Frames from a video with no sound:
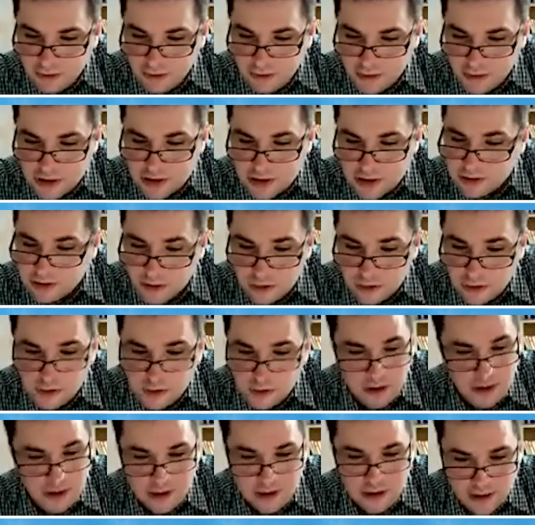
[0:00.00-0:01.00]
not doing
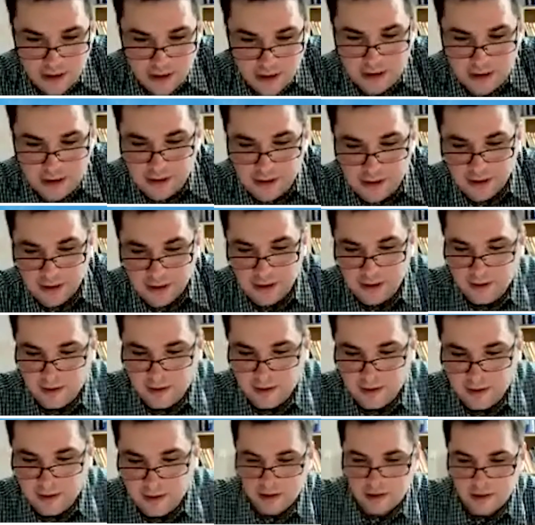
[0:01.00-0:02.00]
anything.
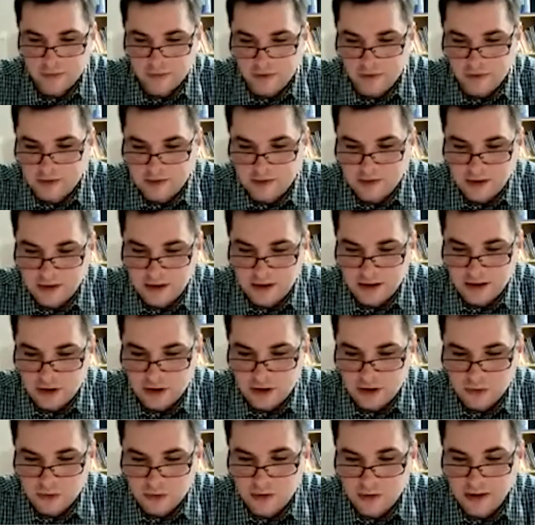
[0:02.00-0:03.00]
This h2
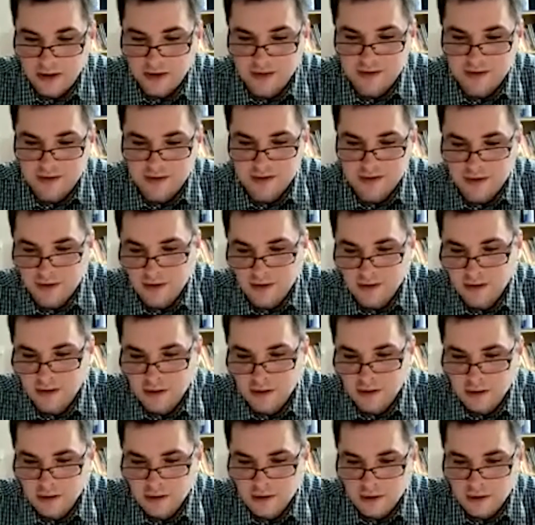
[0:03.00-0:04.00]
knight.
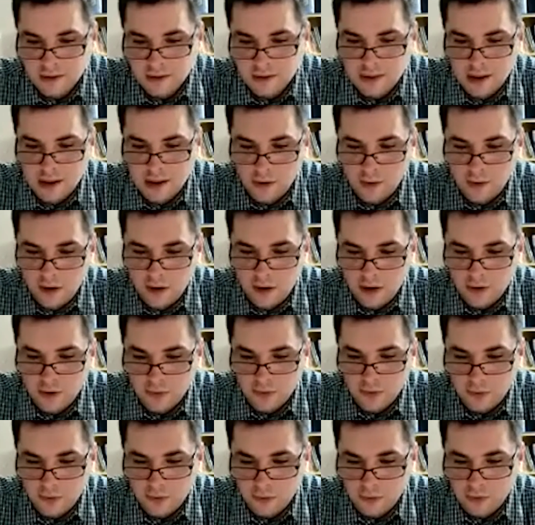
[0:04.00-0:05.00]
Now
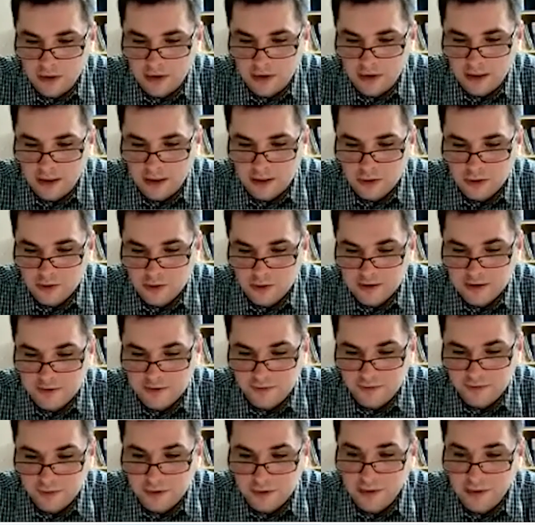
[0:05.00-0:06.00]
we can
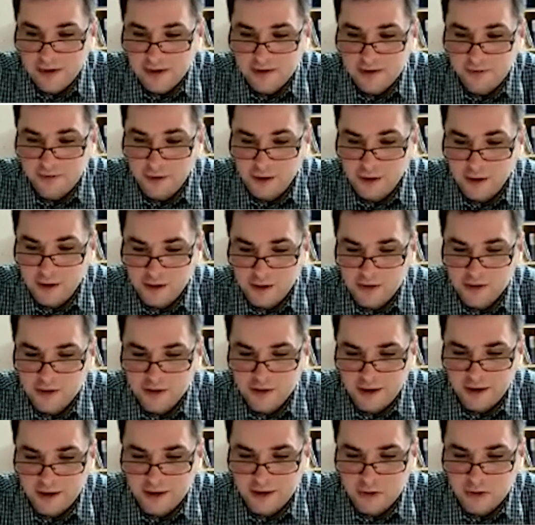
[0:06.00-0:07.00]
transfer the
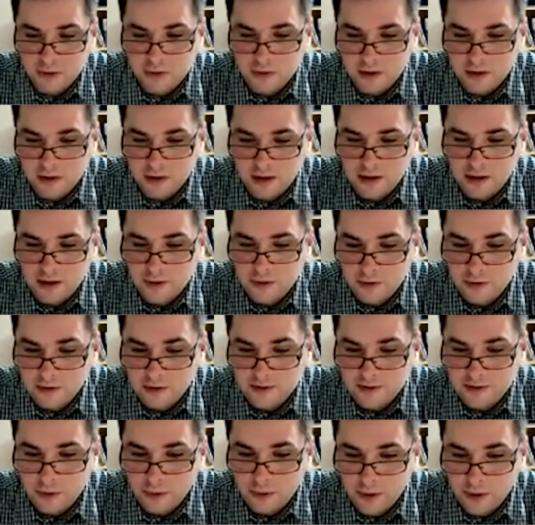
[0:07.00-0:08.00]
knight to the e3
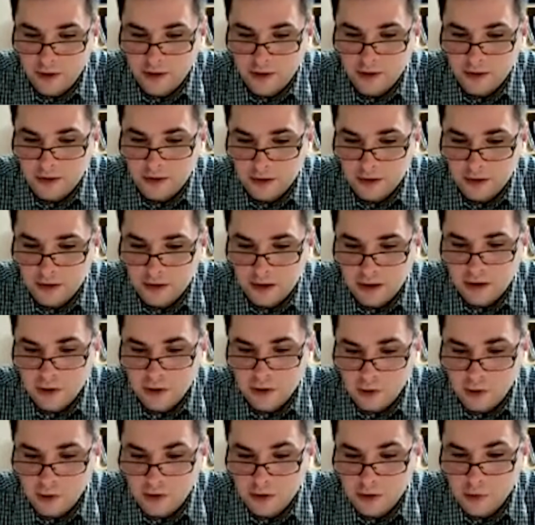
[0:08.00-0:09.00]
square in
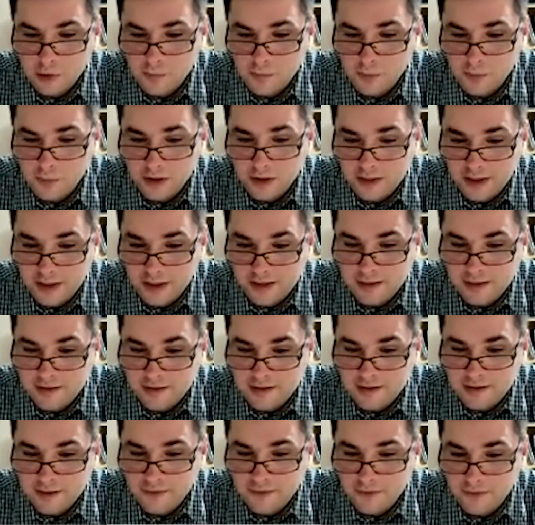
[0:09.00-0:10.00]
order to protect the
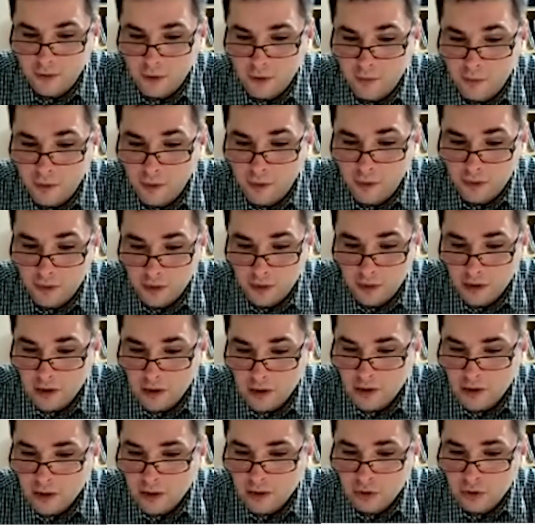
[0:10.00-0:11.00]
c4 pawn,
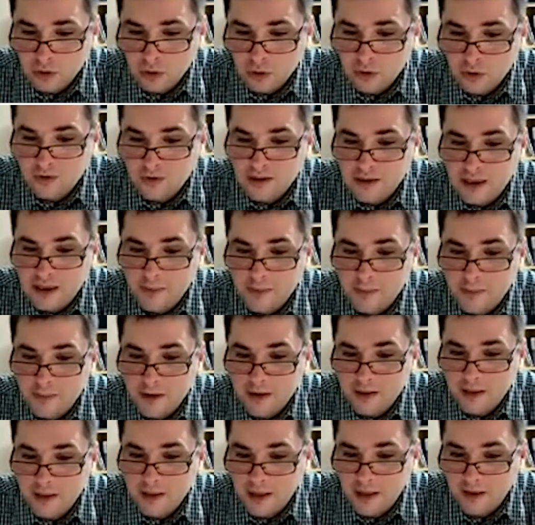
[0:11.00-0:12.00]
thus keeping
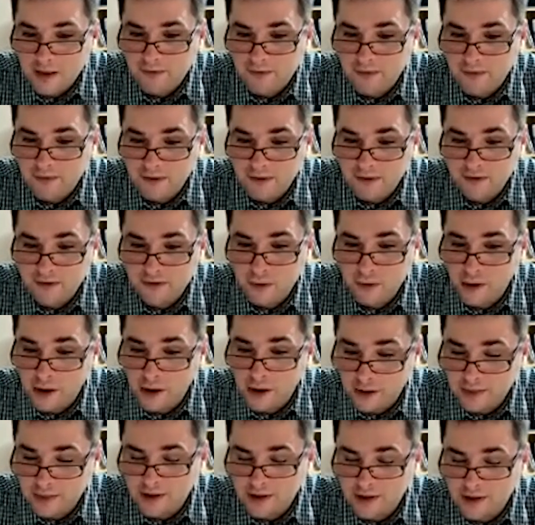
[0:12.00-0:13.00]
the f5 square
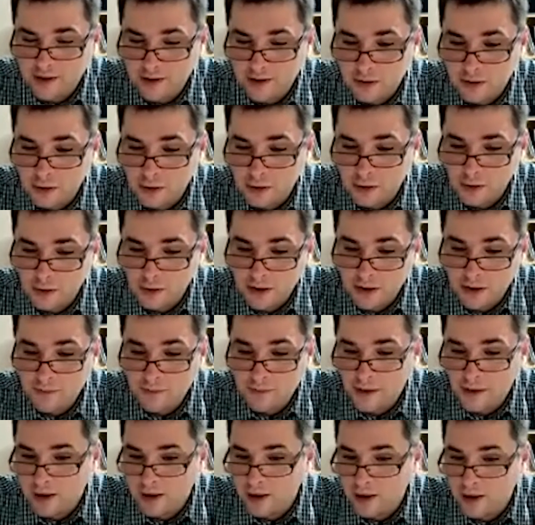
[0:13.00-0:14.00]
under control and
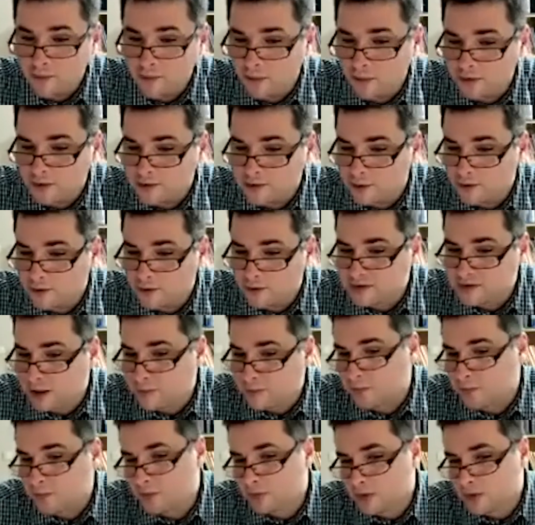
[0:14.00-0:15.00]
making possible some
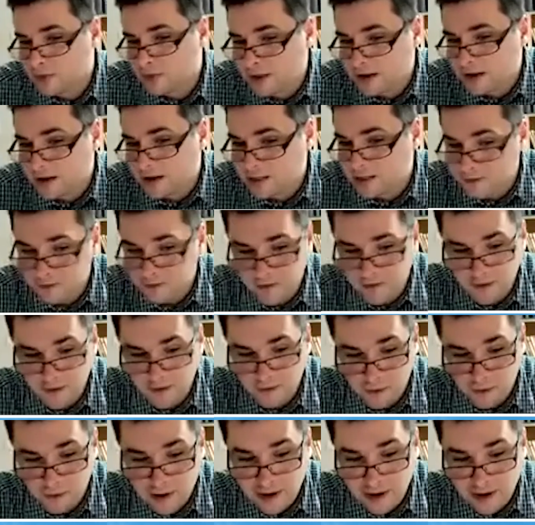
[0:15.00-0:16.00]
knight f5
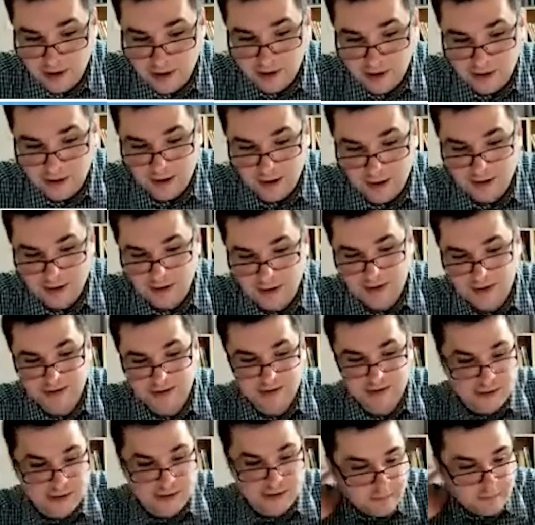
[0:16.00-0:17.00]
related ideas.
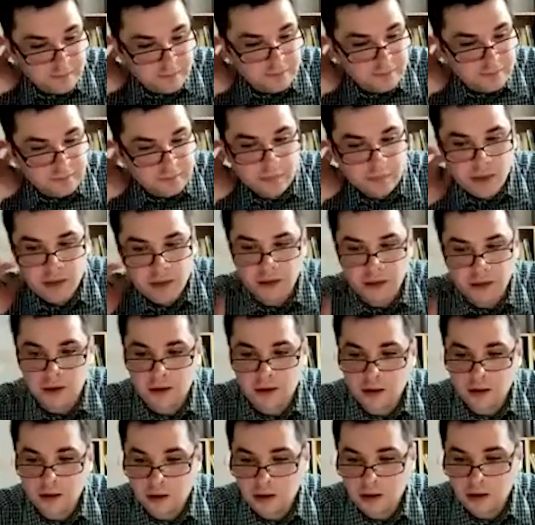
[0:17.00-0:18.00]

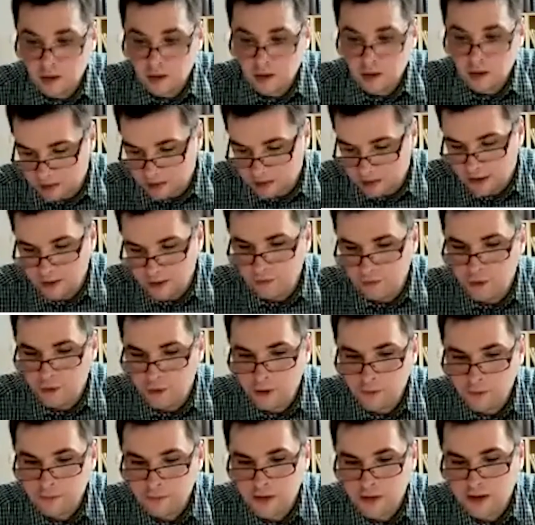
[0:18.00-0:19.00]
Therefore,
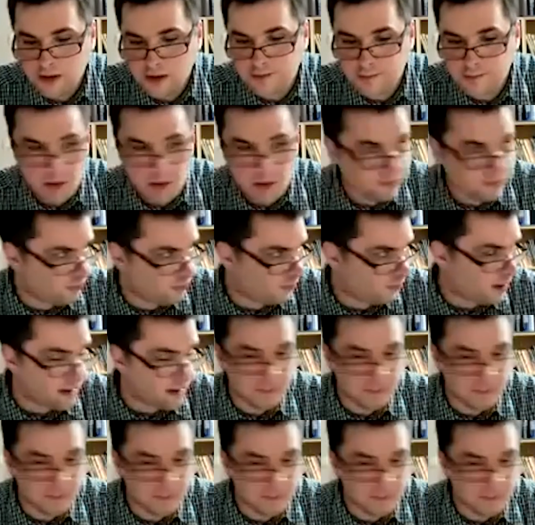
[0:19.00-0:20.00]
Kasparov
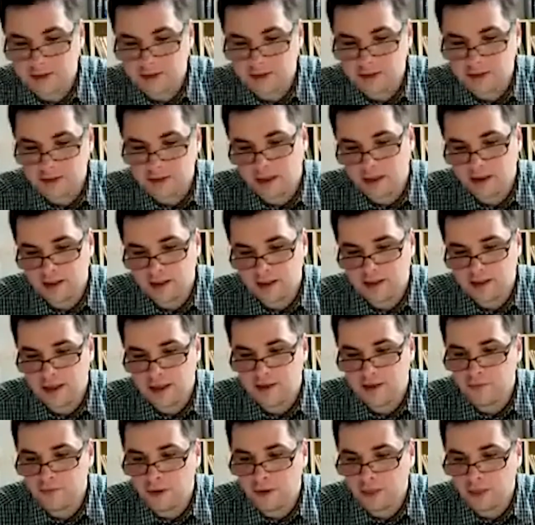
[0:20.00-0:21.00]
played knight
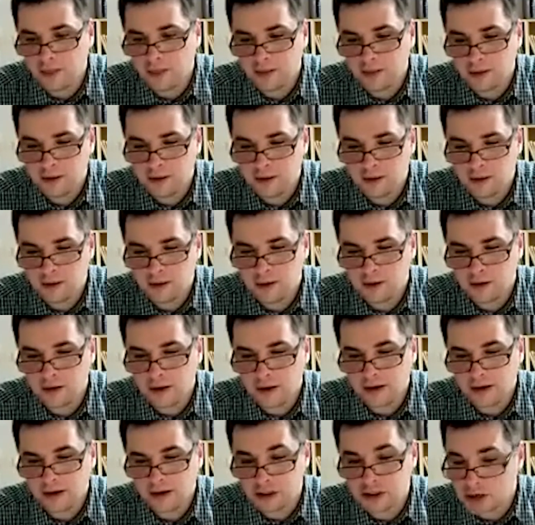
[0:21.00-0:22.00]
f1, knight
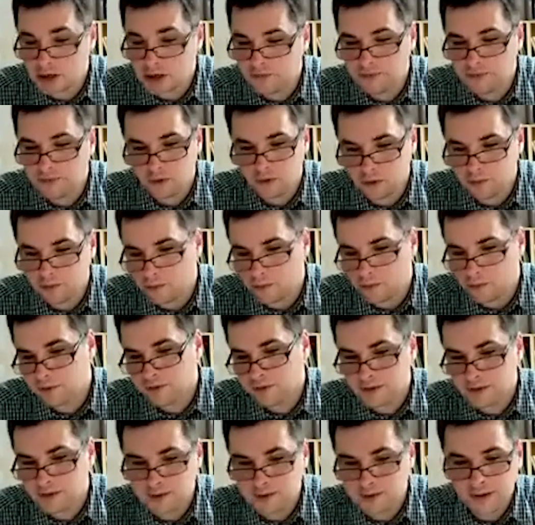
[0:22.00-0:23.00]
g4,
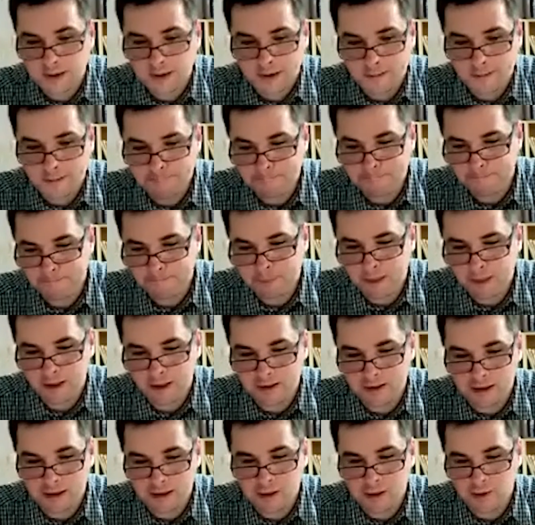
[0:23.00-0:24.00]
preventing knight
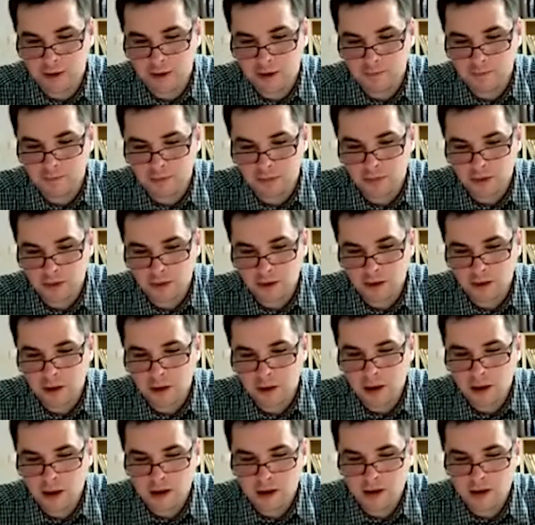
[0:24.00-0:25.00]
e3,
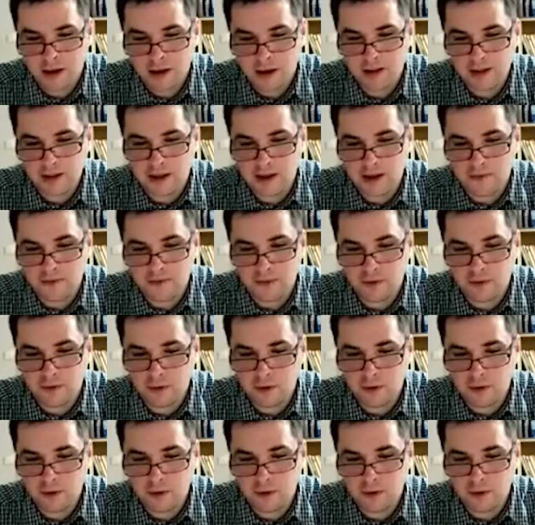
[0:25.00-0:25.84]
knight a4,